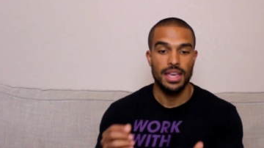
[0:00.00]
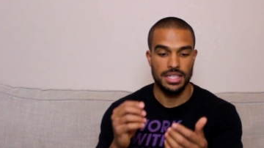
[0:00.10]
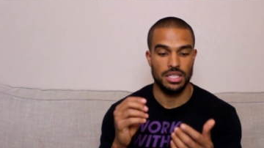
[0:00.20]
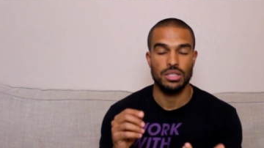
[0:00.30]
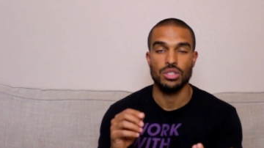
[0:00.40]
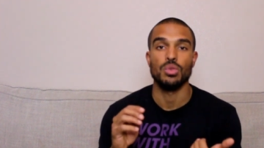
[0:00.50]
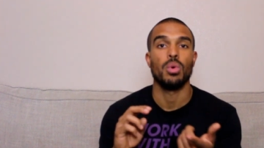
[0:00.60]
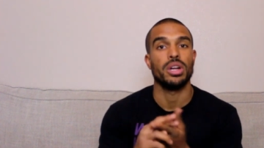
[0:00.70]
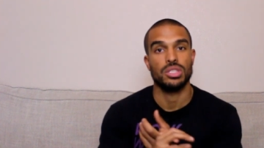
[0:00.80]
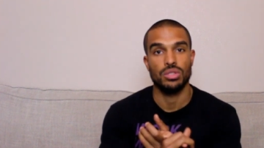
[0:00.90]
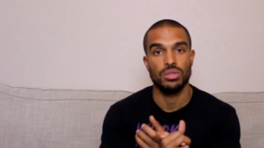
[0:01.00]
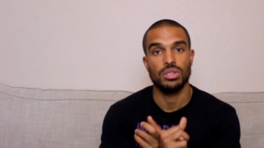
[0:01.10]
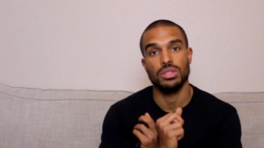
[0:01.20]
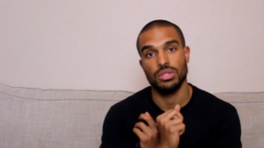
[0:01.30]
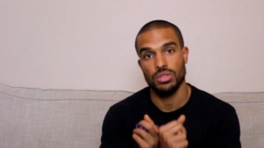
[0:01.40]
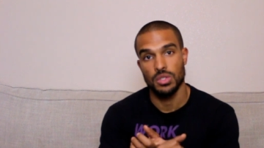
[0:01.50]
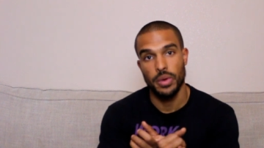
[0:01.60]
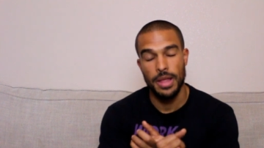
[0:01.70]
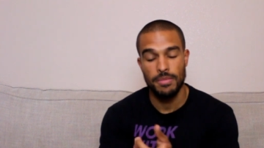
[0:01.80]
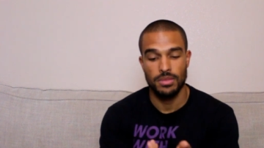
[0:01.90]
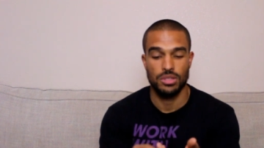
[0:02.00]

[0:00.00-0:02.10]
Is it do you want to lose weight?